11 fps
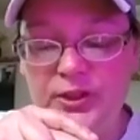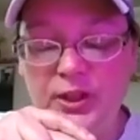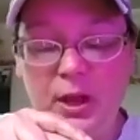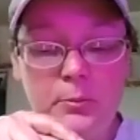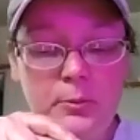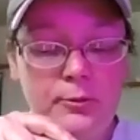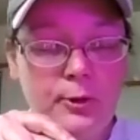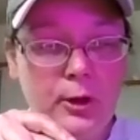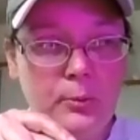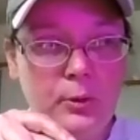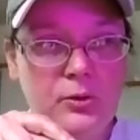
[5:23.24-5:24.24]
Some
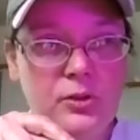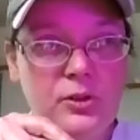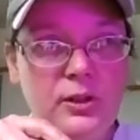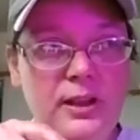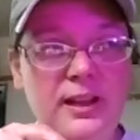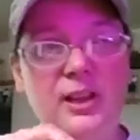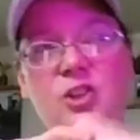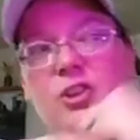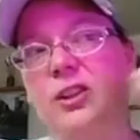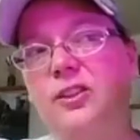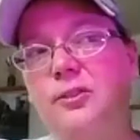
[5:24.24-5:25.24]
farmers, and
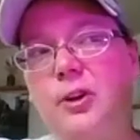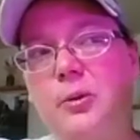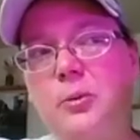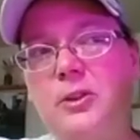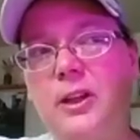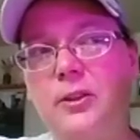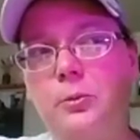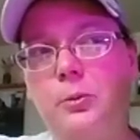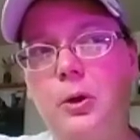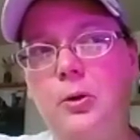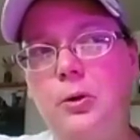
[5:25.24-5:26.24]
actually the farmer down the
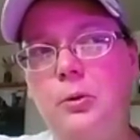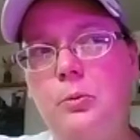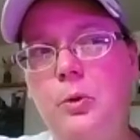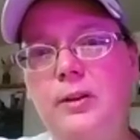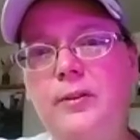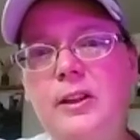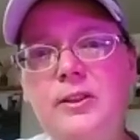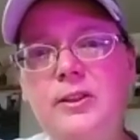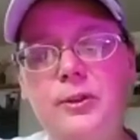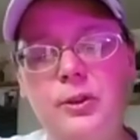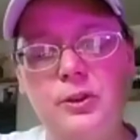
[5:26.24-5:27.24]
road on one of
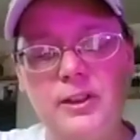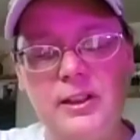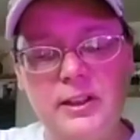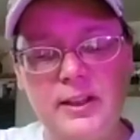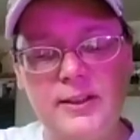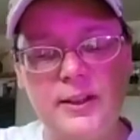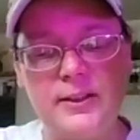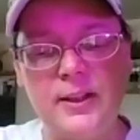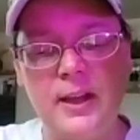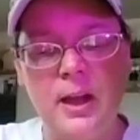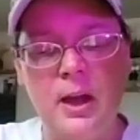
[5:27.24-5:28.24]
his fields, he does
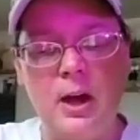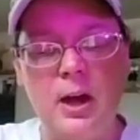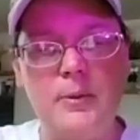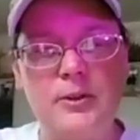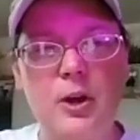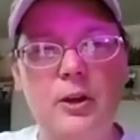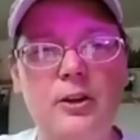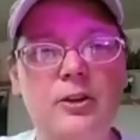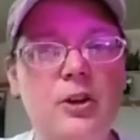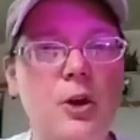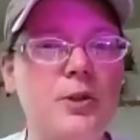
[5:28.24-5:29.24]
this. It's called
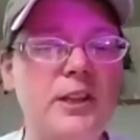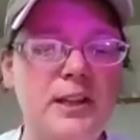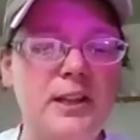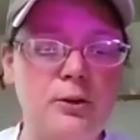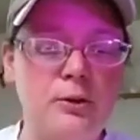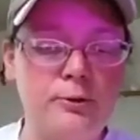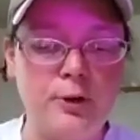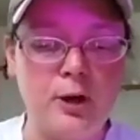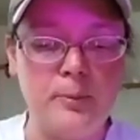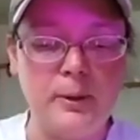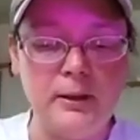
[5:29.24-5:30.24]
a no-till
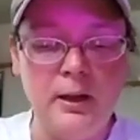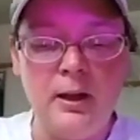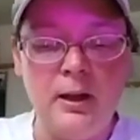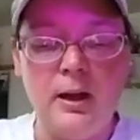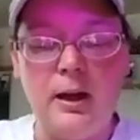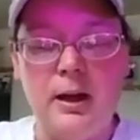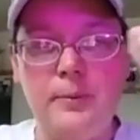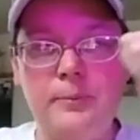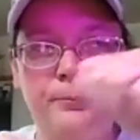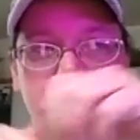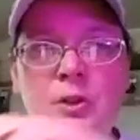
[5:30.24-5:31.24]
farming.
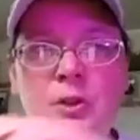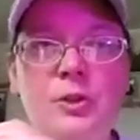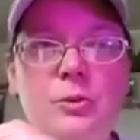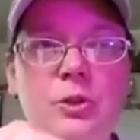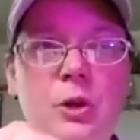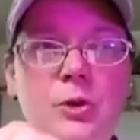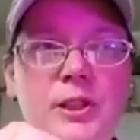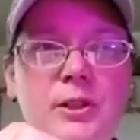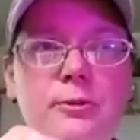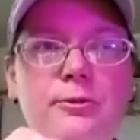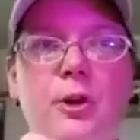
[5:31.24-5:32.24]
So
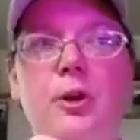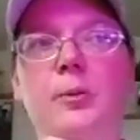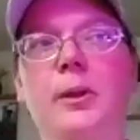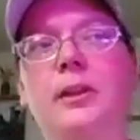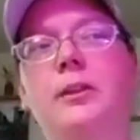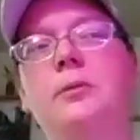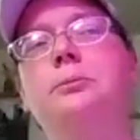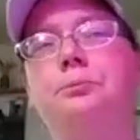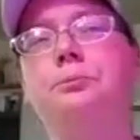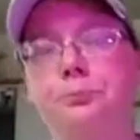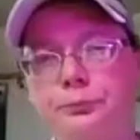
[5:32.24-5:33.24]
no-till farming
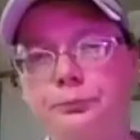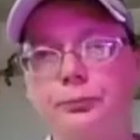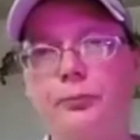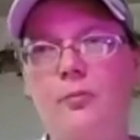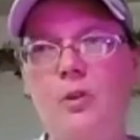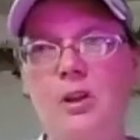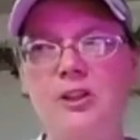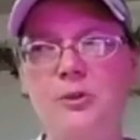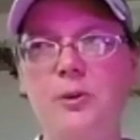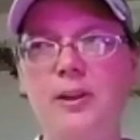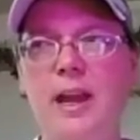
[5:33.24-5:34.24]

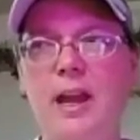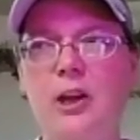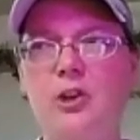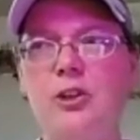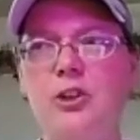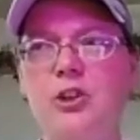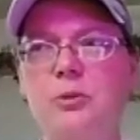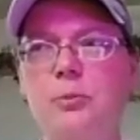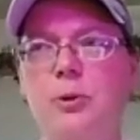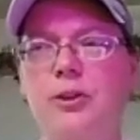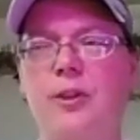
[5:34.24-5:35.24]
is where they actually
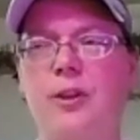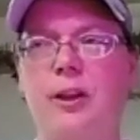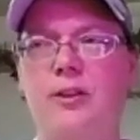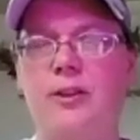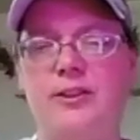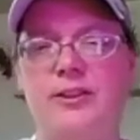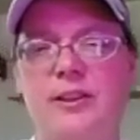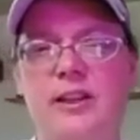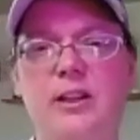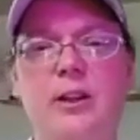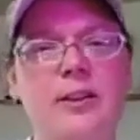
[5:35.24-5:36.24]
just put the
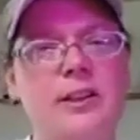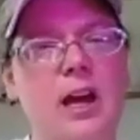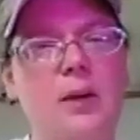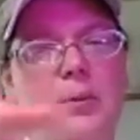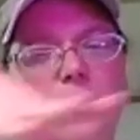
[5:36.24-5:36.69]
seed on the top